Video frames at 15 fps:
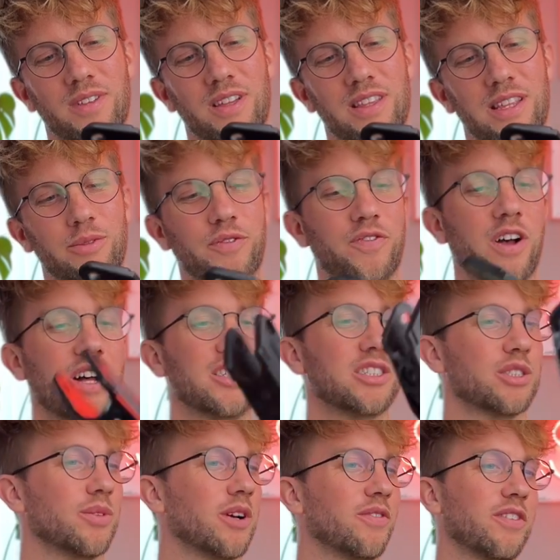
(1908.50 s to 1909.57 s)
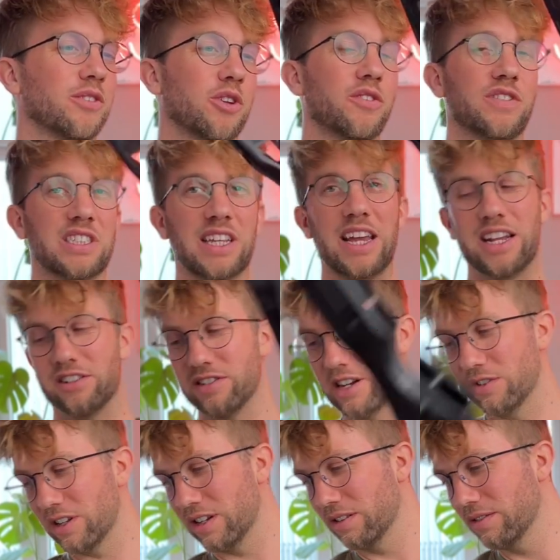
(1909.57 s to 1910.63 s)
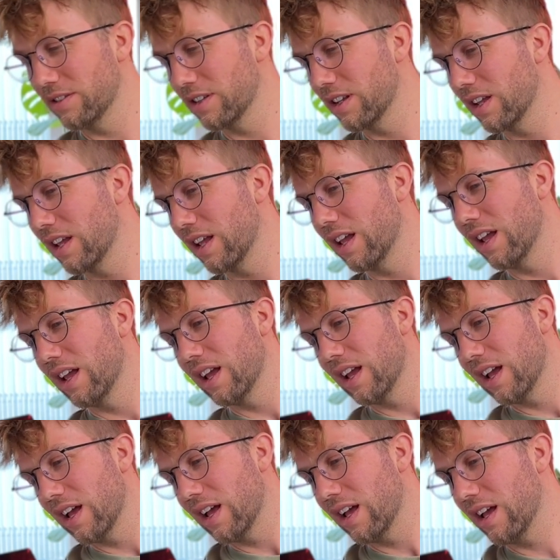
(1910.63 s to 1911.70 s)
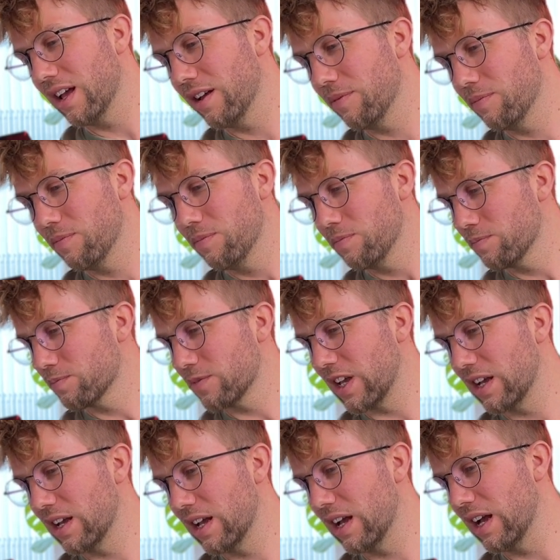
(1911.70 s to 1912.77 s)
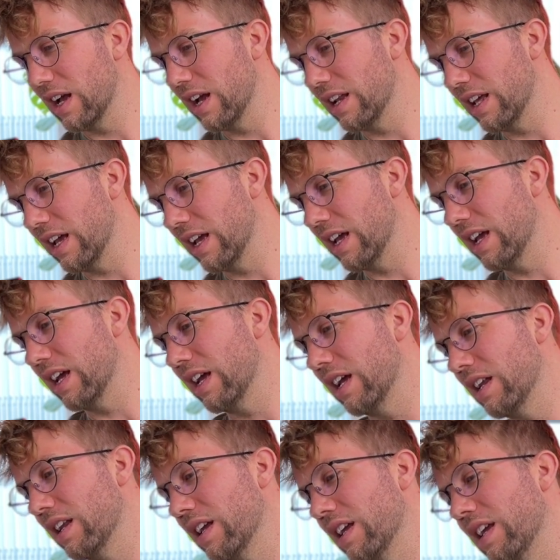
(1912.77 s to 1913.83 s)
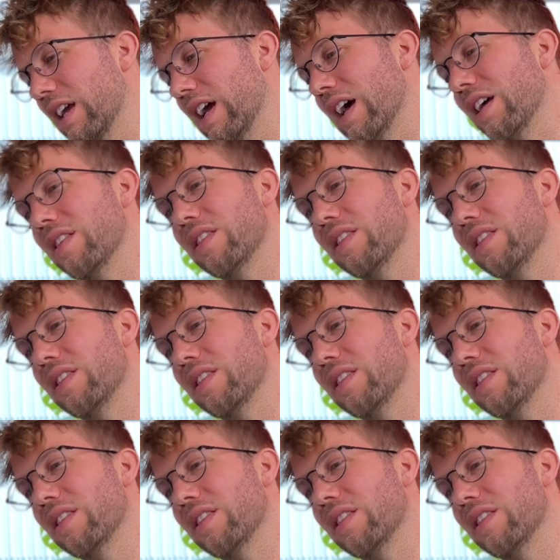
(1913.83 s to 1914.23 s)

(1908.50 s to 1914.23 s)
They were fast as well, very good for skating around in. Um, and then yeah,